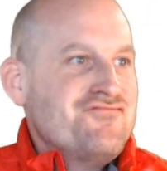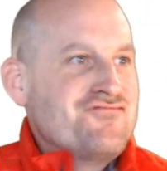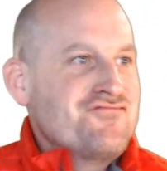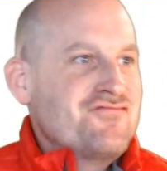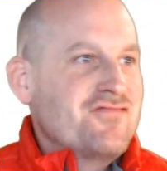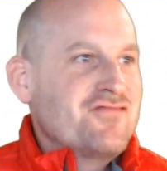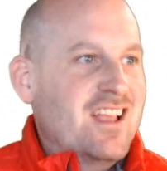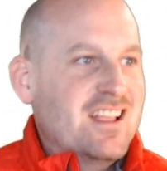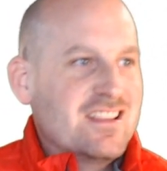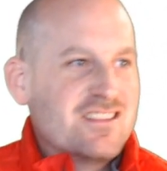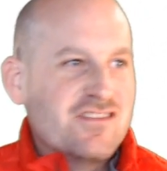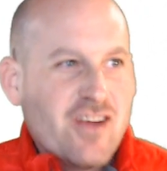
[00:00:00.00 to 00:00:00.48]

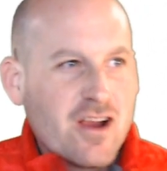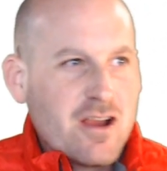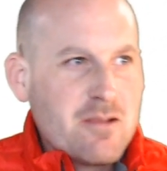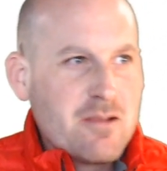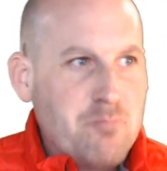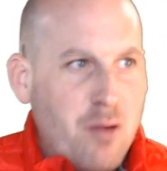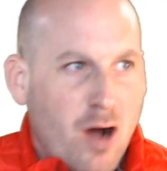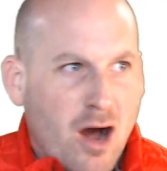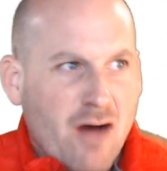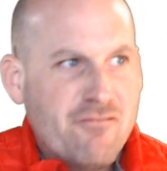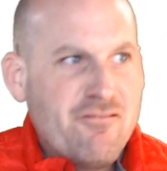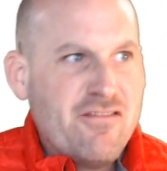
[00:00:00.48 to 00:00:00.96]
It's very
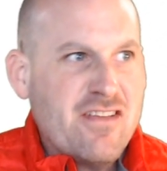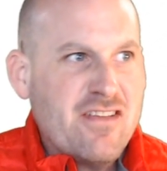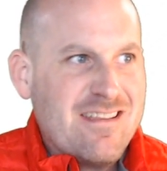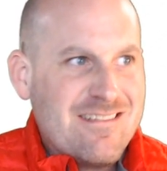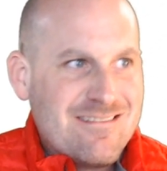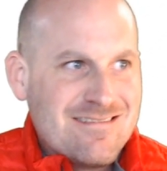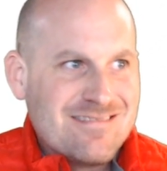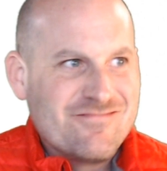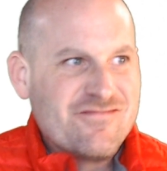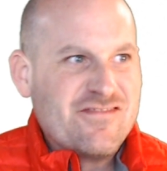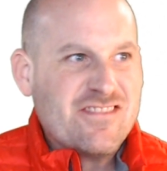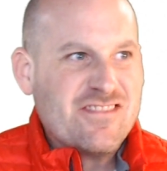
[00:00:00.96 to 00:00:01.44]
puffy.
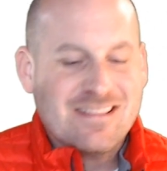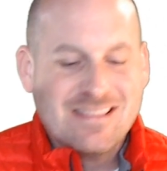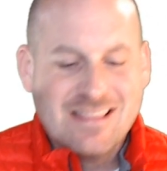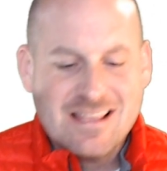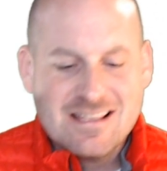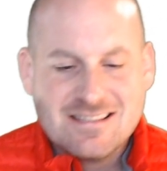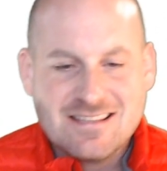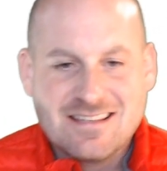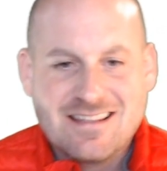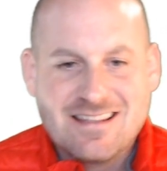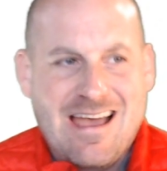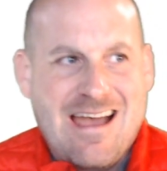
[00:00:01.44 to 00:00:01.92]

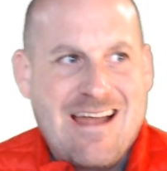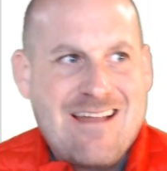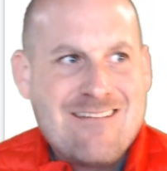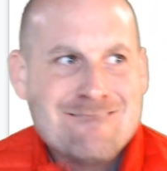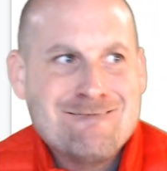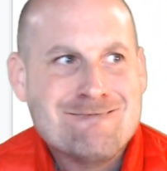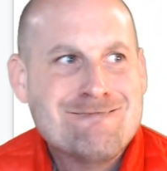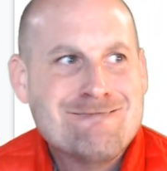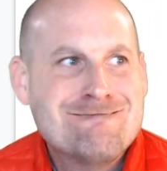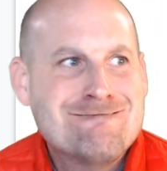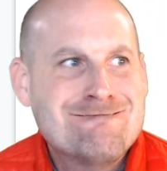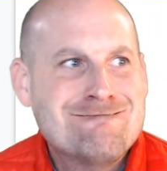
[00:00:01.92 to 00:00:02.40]
Listen to that.
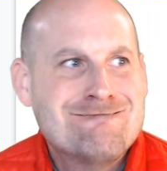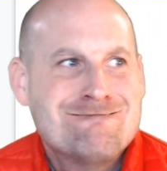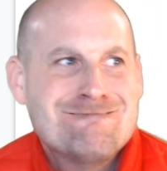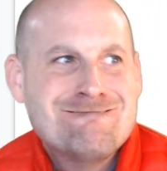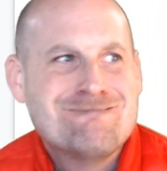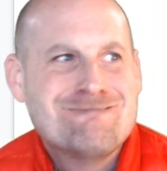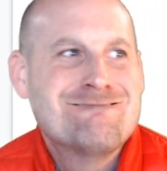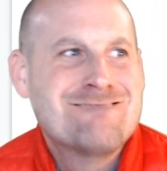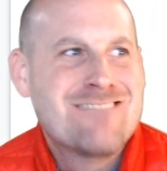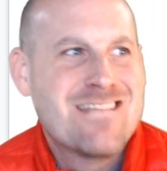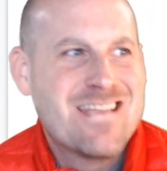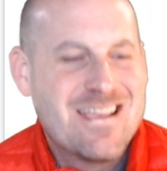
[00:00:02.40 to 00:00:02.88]

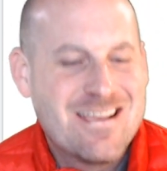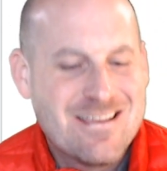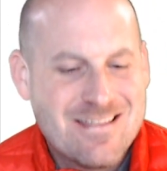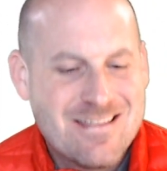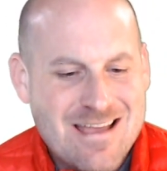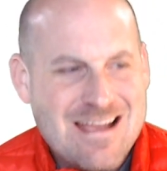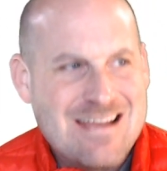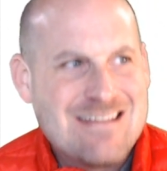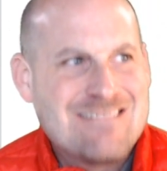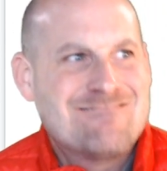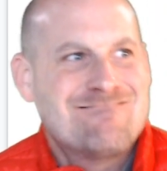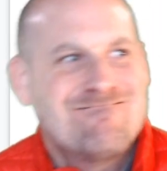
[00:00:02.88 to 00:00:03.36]
You hear
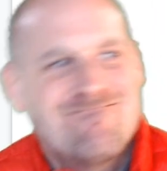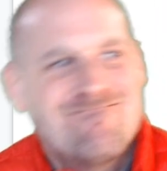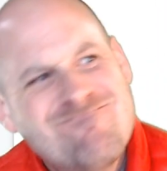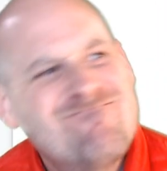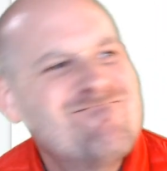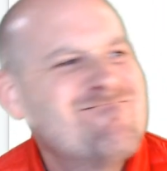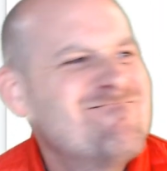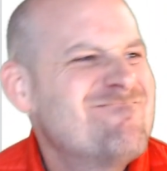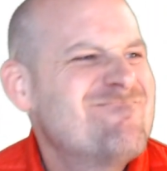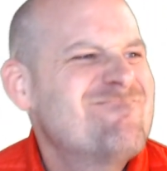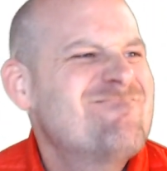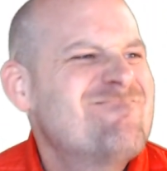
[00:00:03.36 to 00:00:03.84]
that?
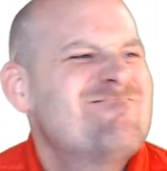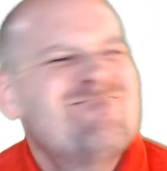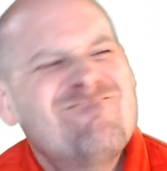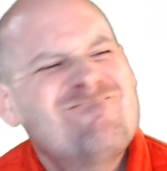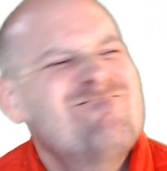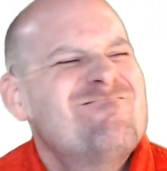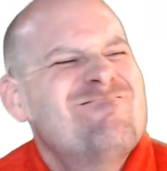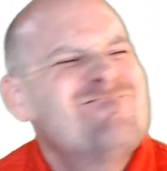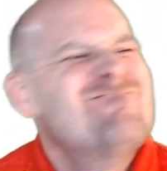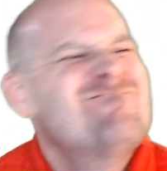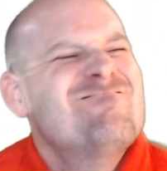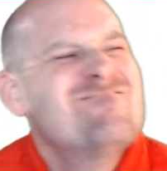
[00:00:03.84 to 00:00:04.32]

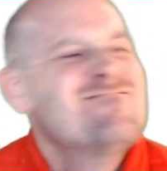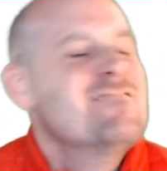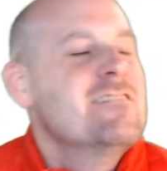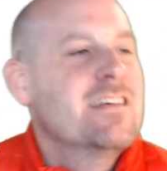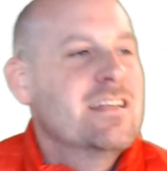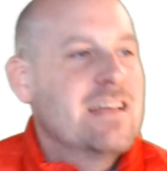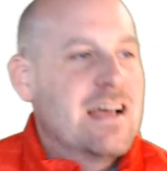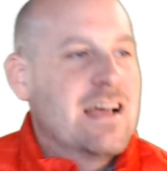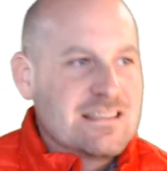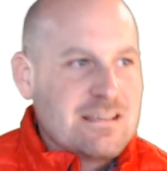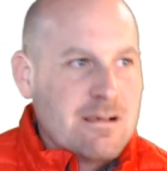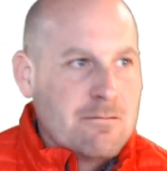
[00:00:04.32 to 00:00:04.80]

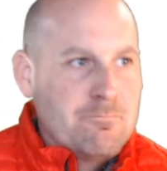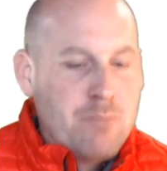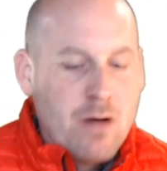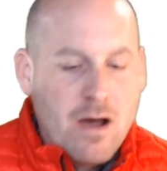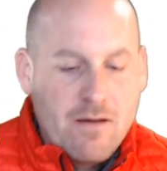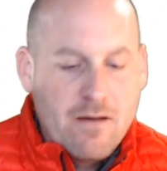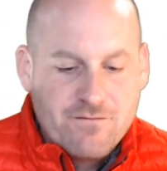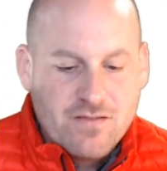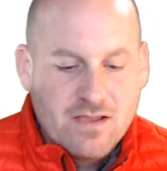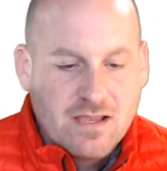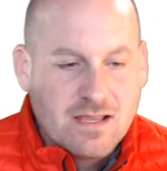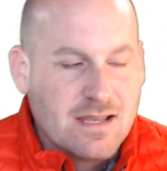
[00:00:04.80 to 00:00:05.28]
That's how
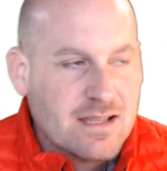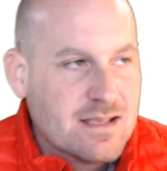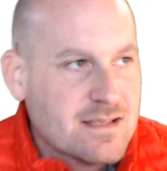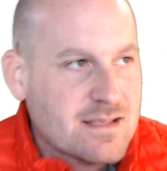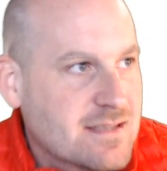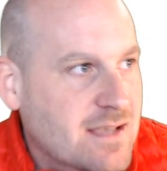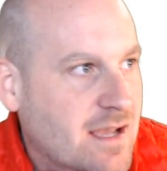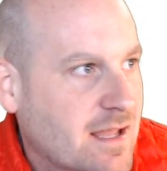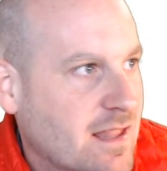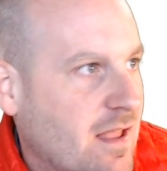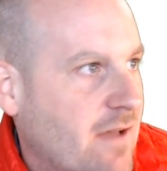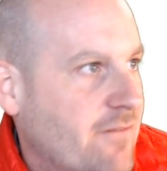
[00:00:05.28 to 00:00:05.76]
puffy it
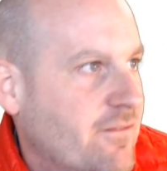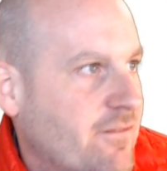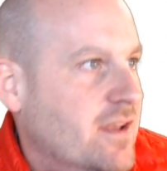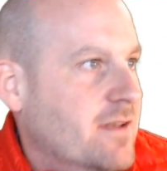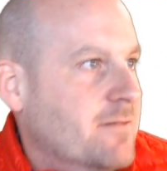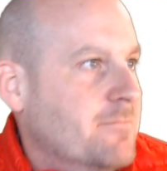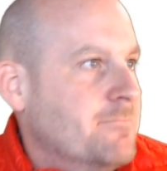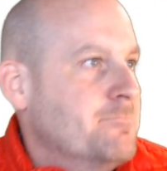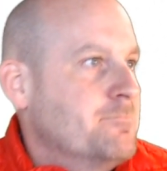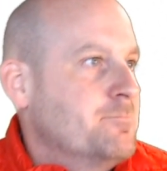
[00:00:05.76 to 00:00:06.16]
is. I love it.